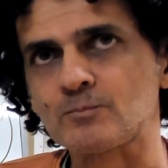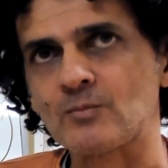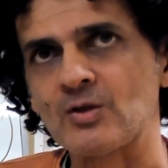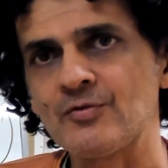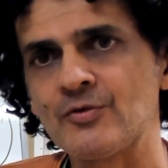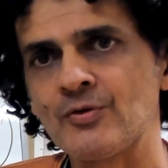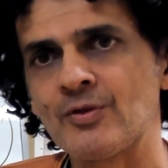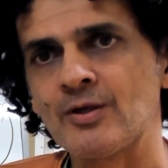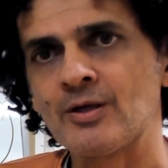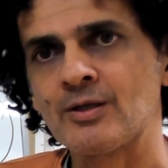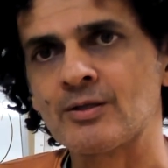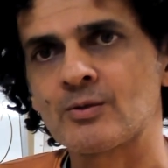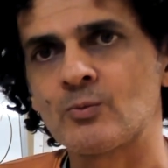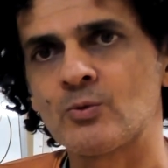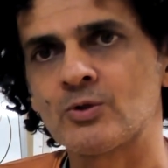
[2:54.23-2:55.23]
if you
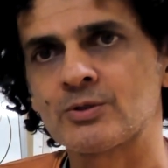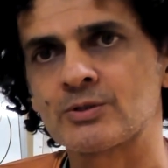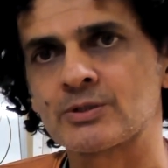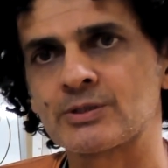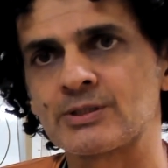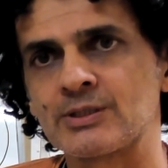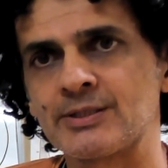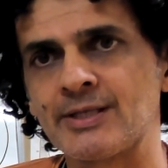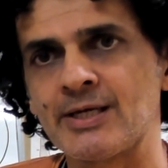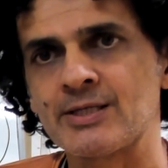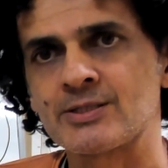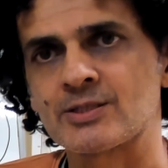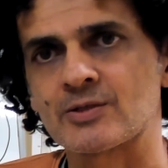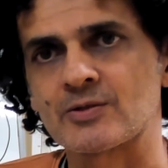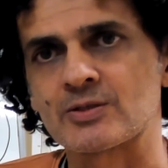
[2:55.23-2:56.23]
think the water and the
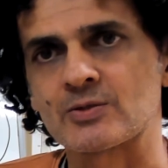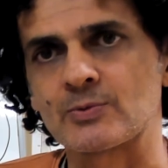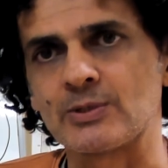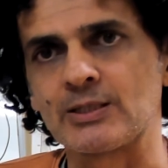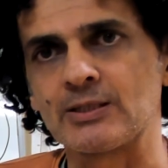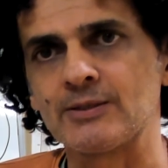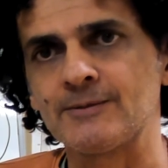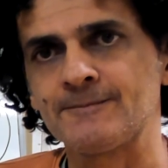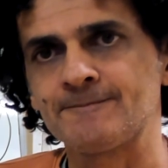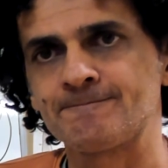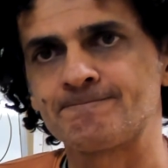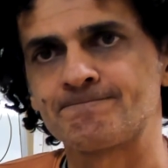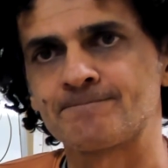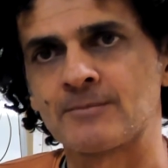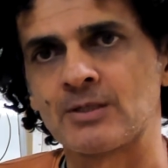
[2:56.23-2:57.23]
nature as well,
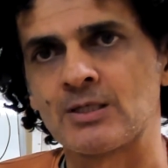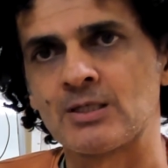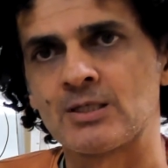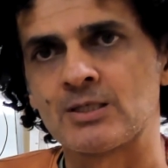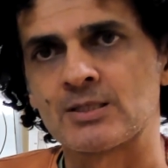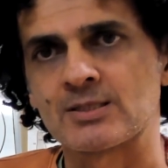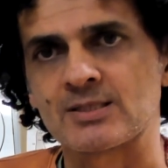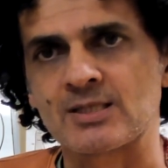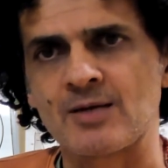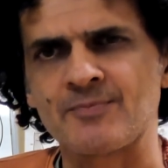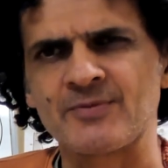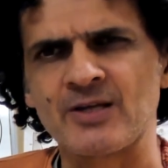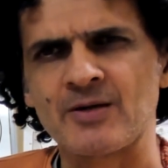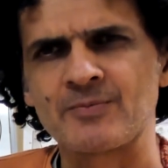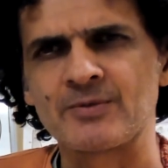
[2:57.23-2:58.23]

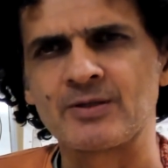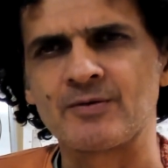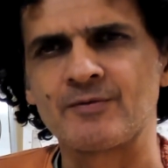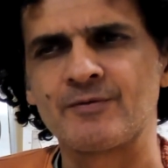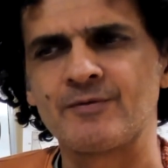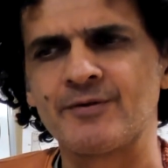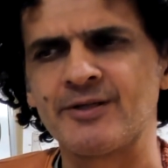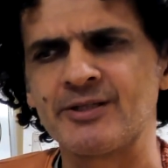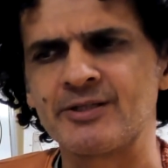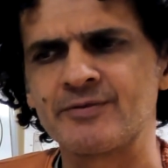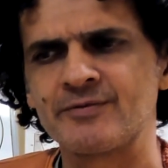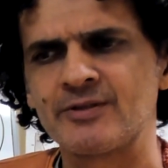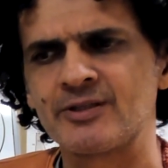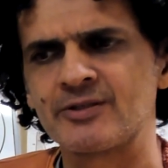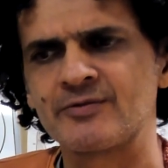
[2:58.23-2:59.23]
sometimes they're very
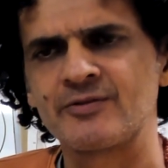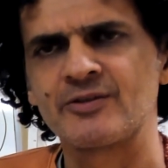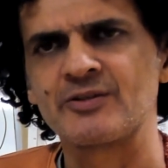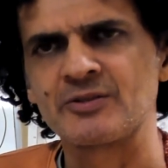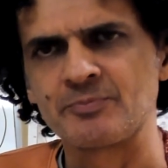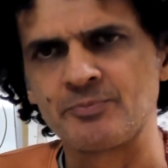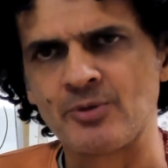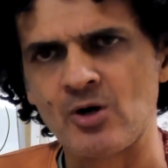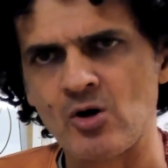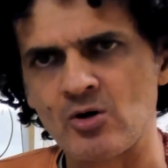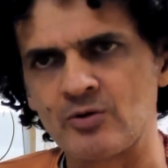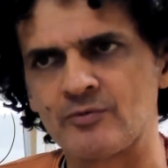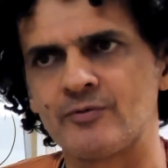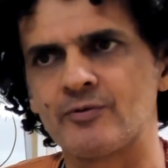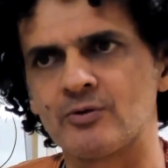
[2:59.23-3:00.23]

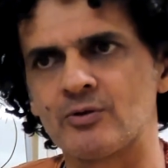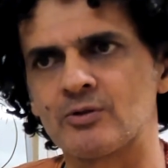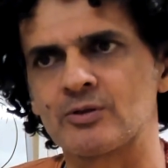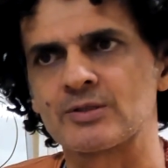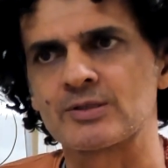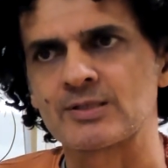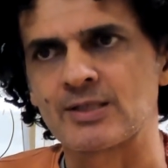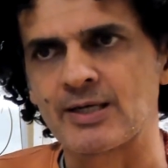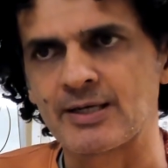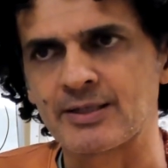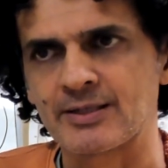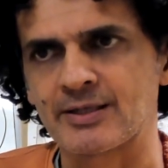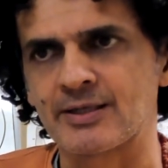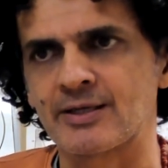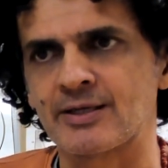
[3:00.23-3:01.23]
powerful. It's like